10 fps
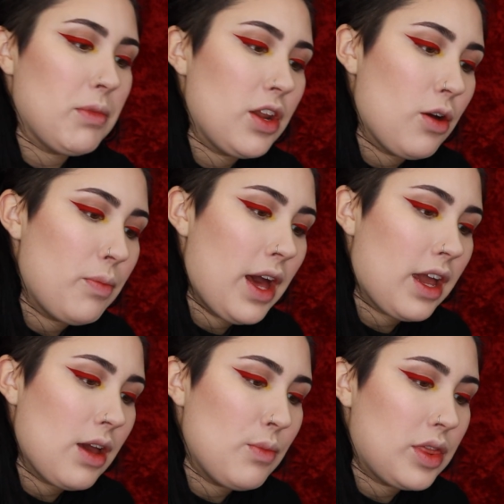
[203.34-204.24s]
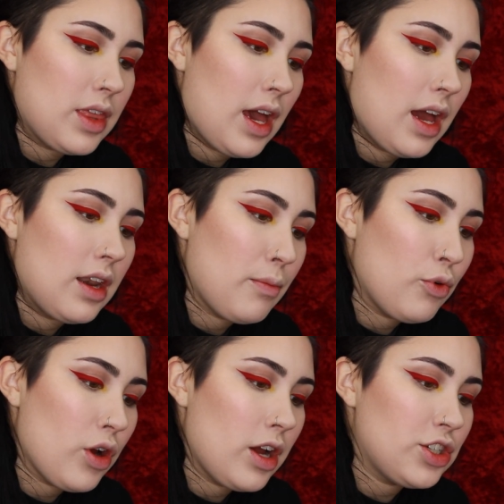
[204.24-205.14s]
I'm gonna go back in with that
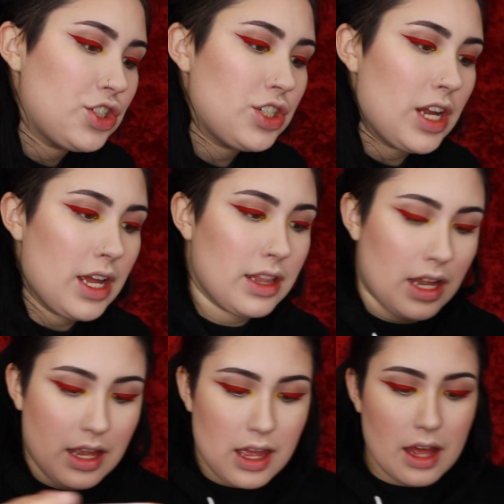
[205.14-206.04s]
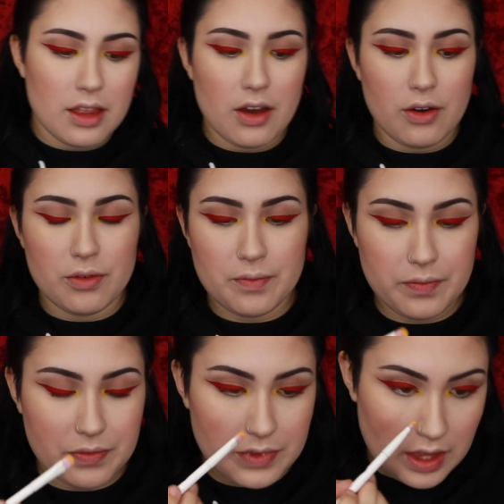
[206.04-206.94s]
brush and that yellow
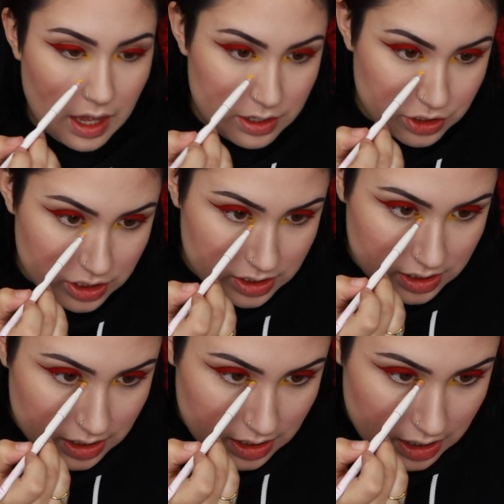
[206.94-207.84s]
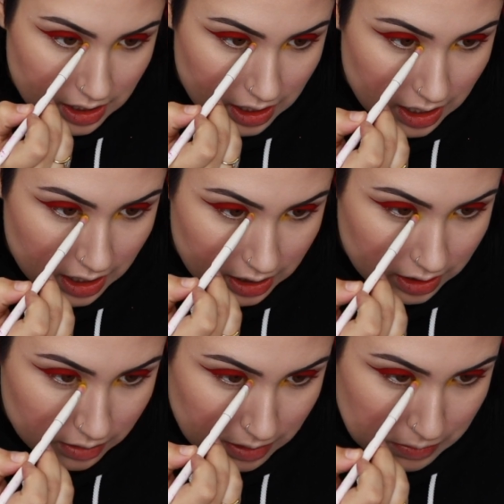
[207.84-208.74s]
and just add a
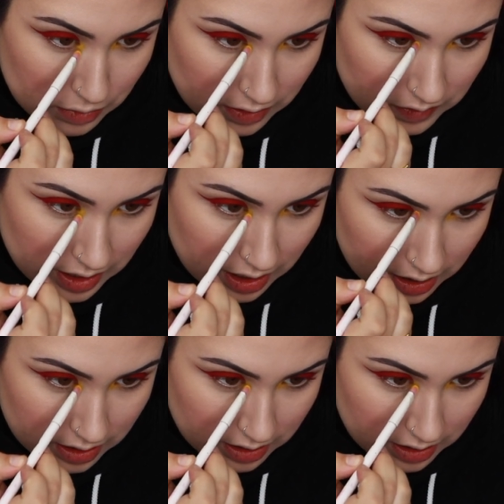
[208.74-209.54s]
little bit more of that.